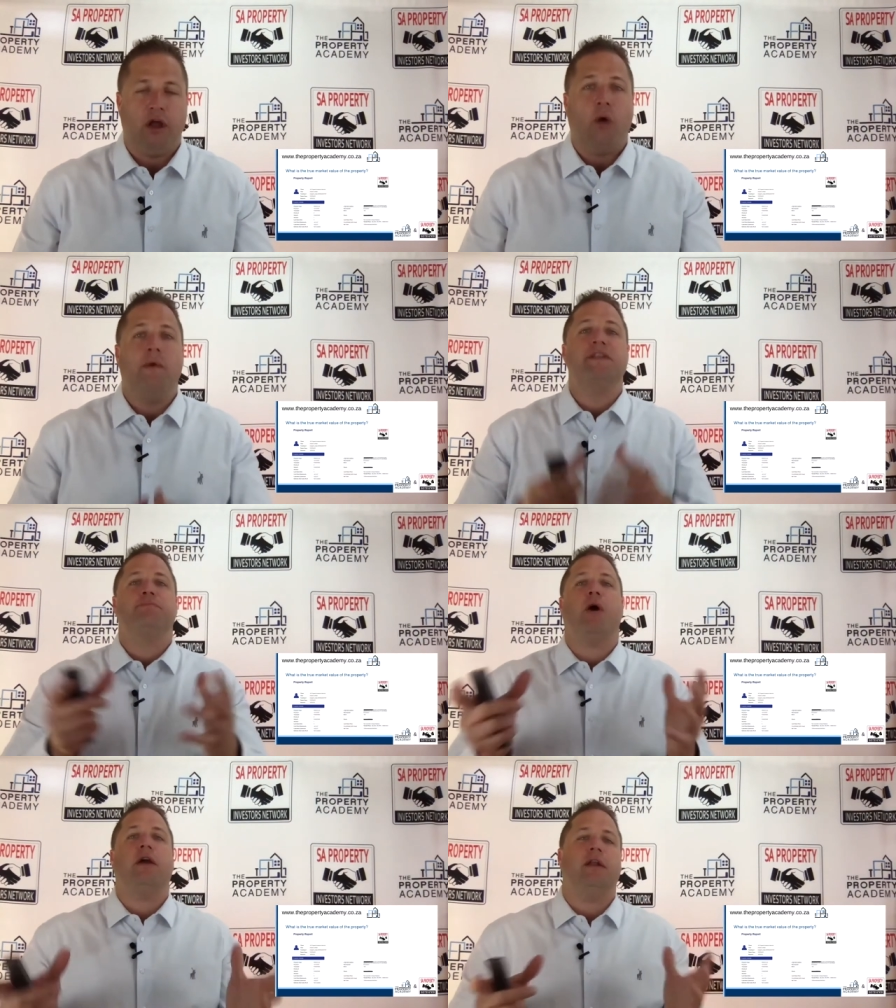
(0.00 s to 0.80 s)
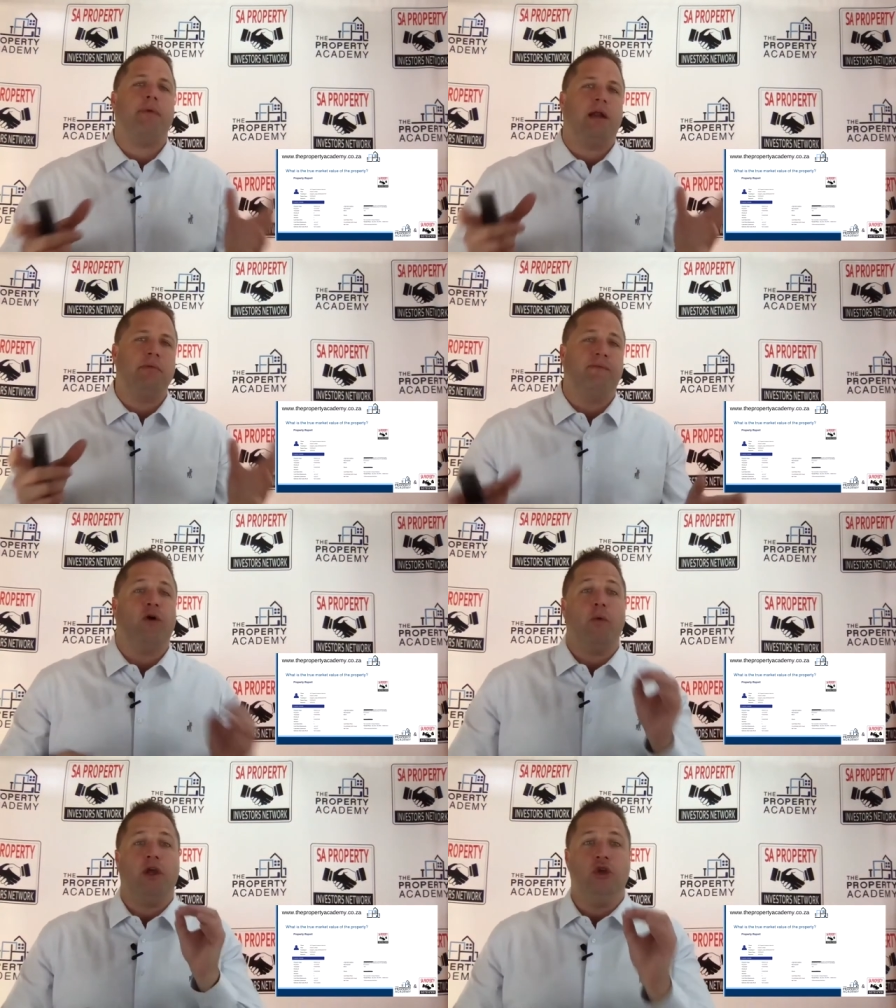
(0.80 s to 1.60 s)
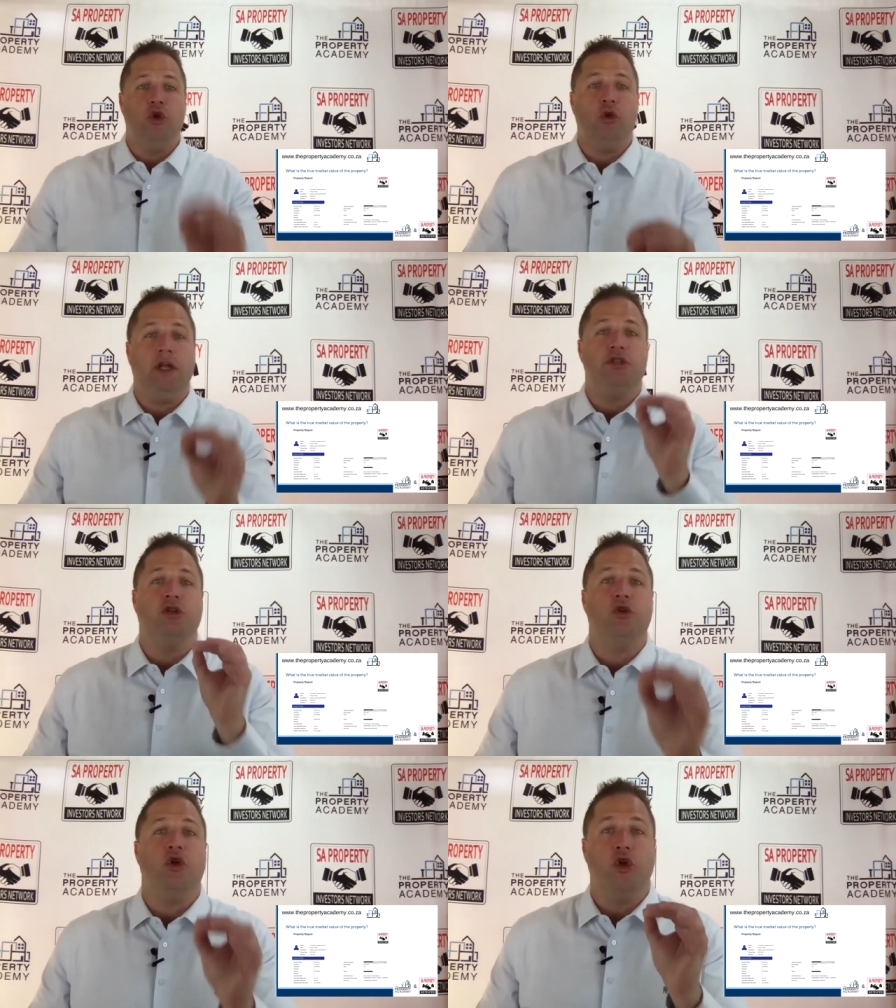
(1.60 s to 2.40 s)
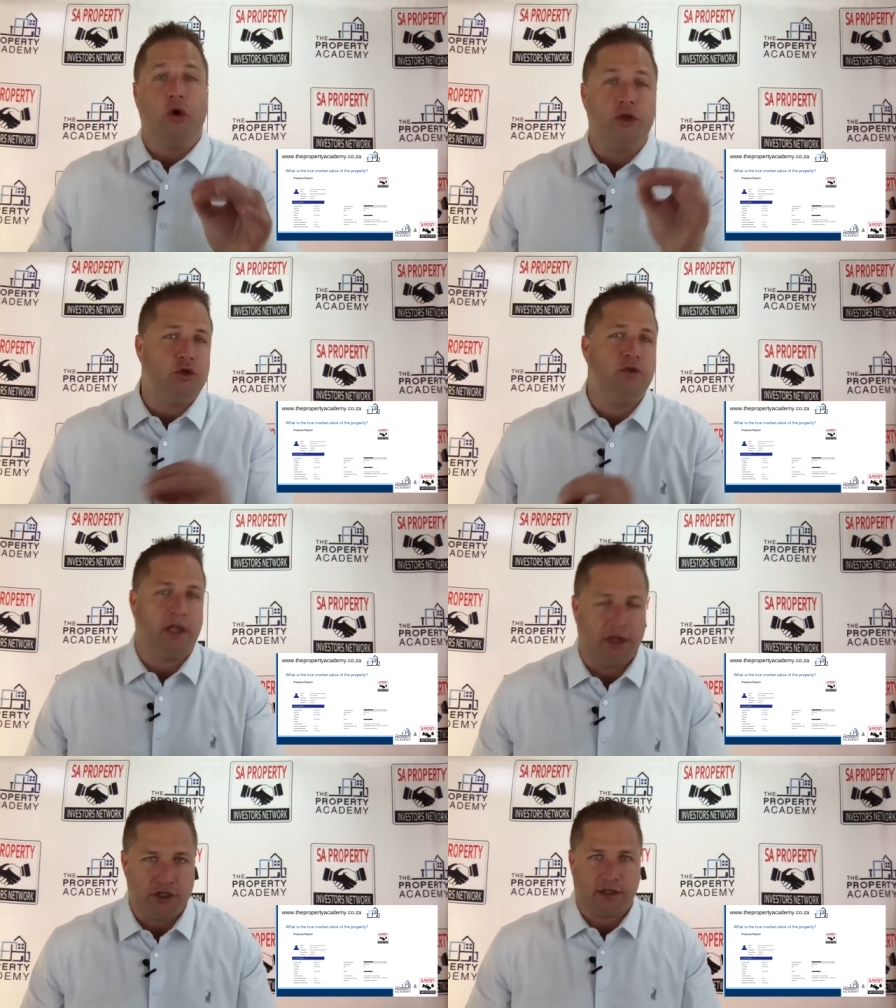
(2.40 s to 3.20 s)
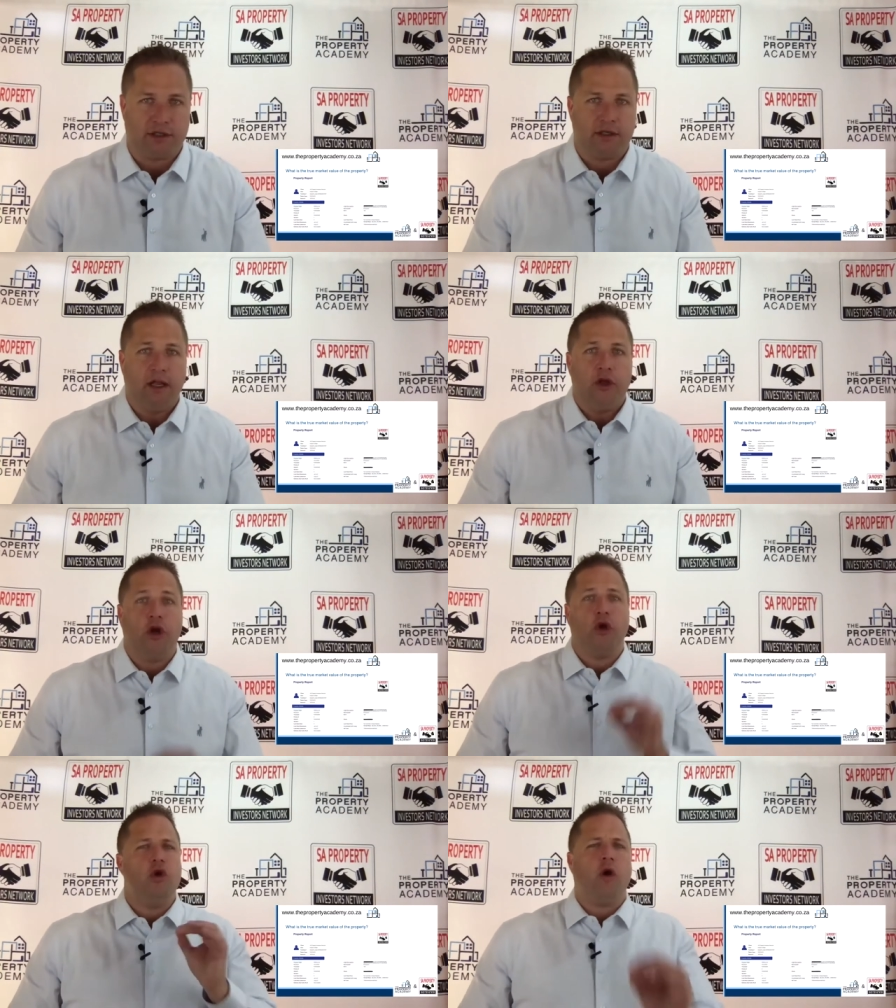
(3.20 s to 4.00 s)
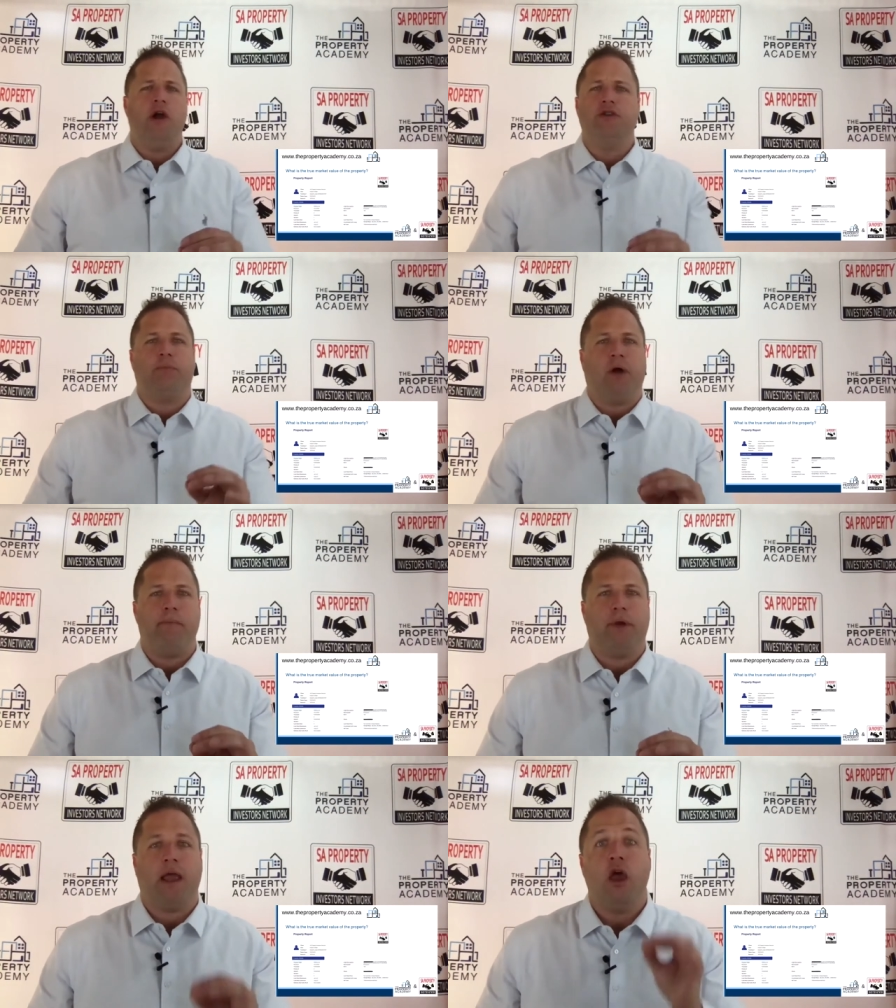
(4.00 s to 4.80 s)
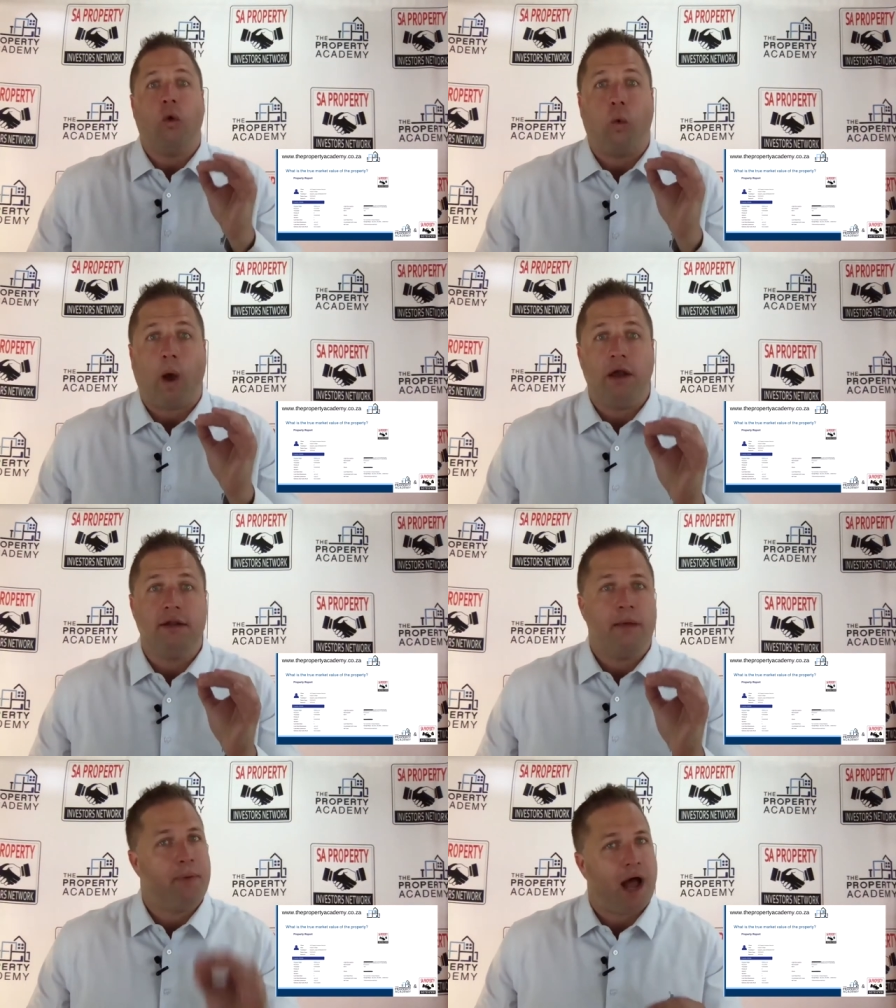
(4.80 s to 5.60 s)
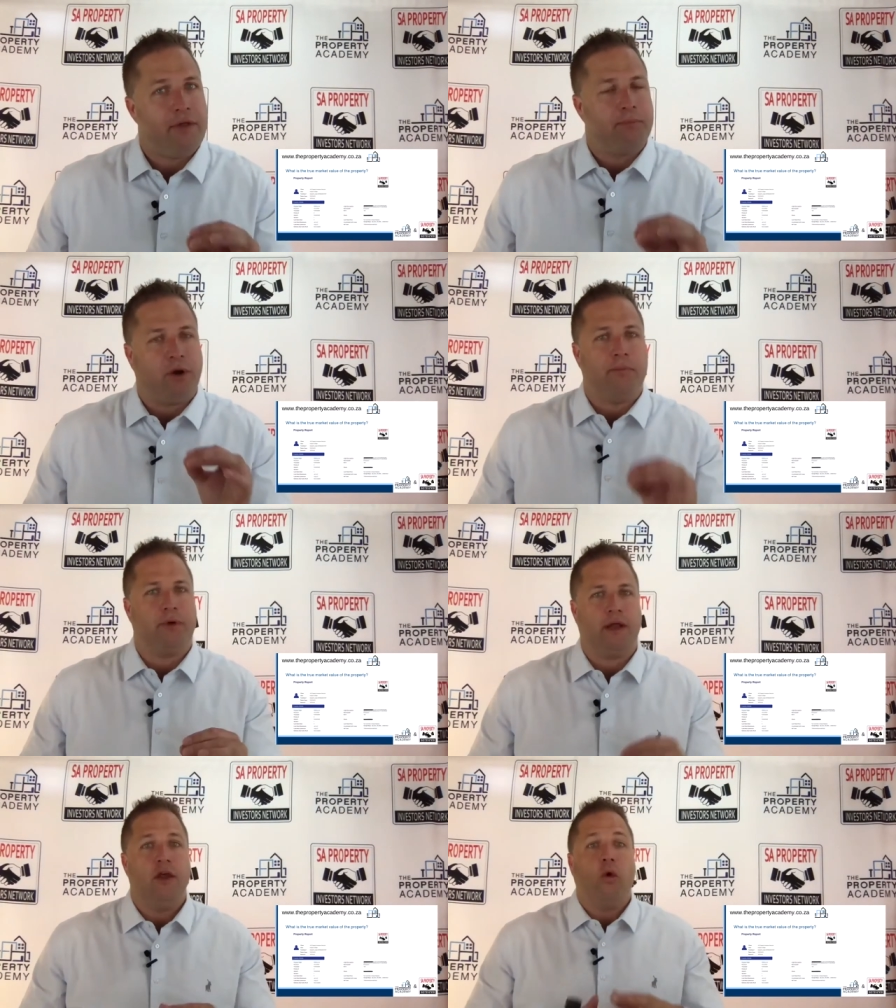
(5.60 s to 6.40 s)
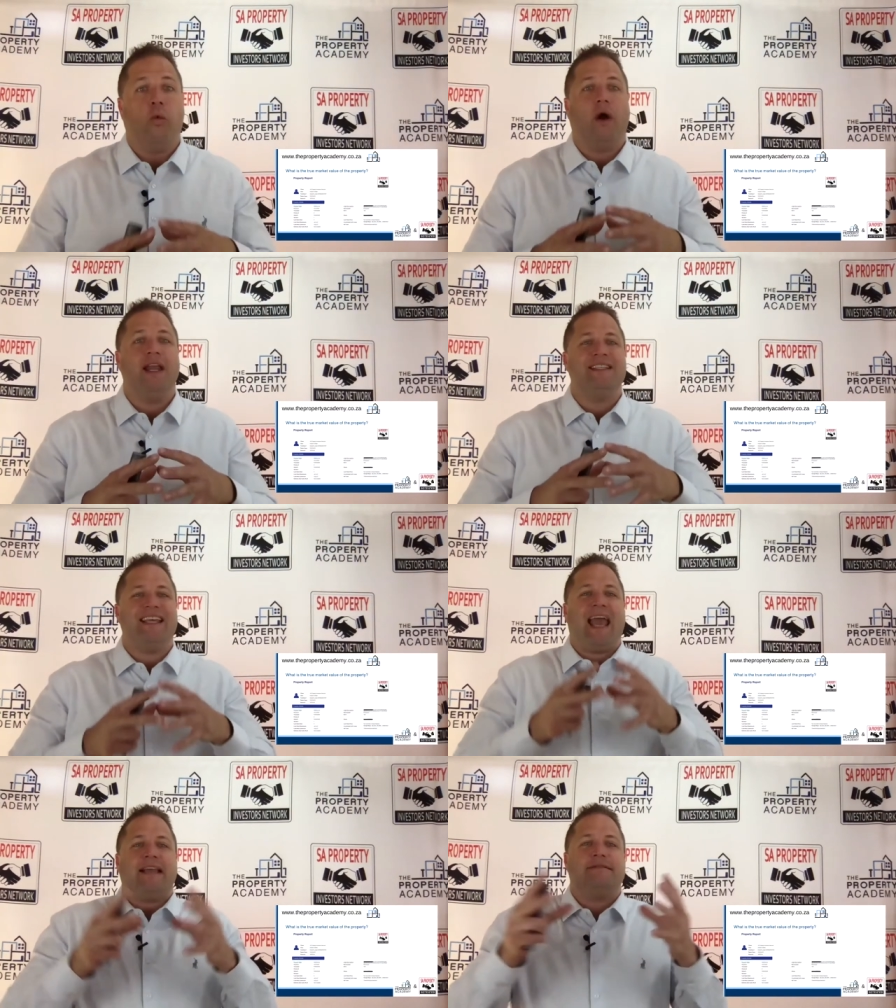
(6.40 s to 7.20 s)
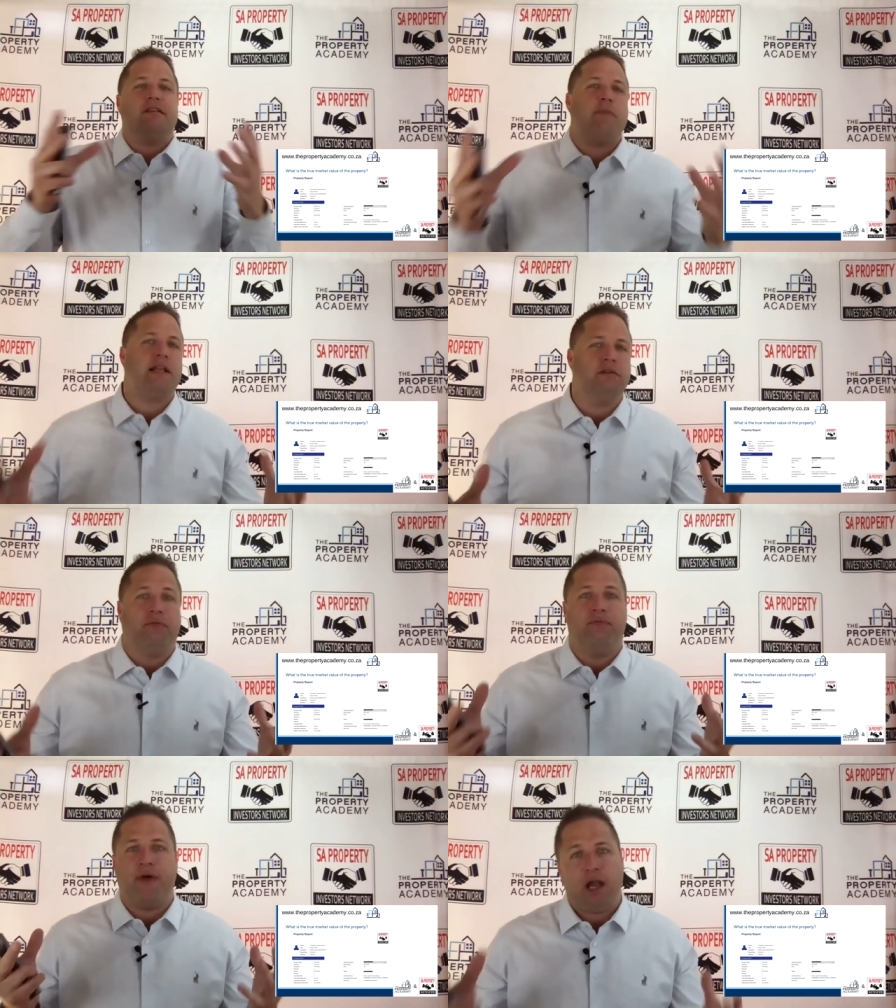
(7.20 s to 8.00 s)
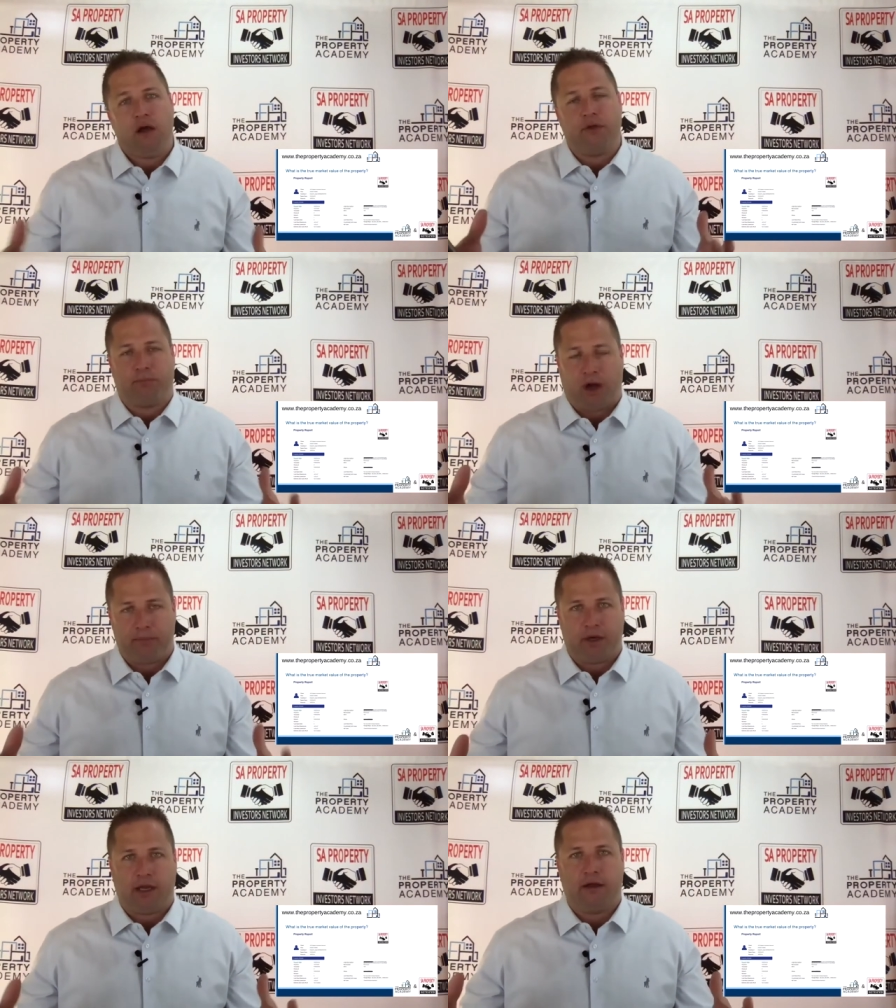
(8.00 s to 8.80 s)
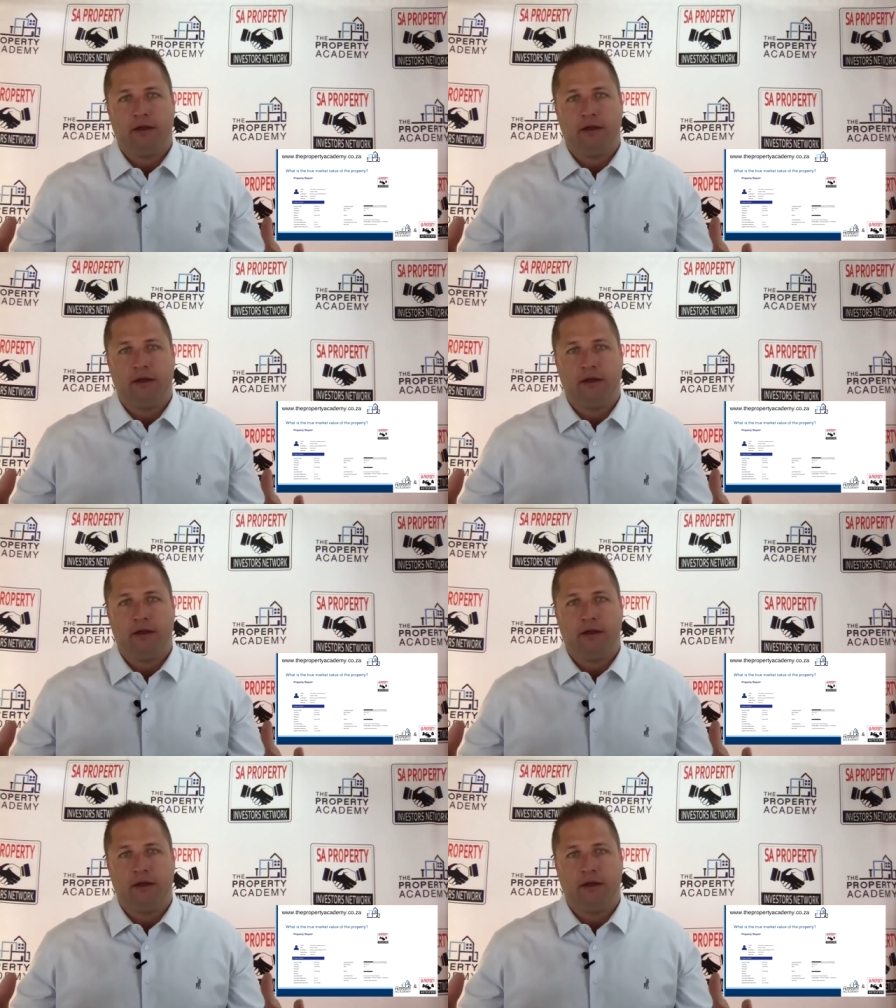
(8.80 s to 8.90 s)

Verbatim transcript: We've spoken about it before where you need to do your due diligence. You know, who owns the property? When did they buy the property? What is is the estimated value of the property?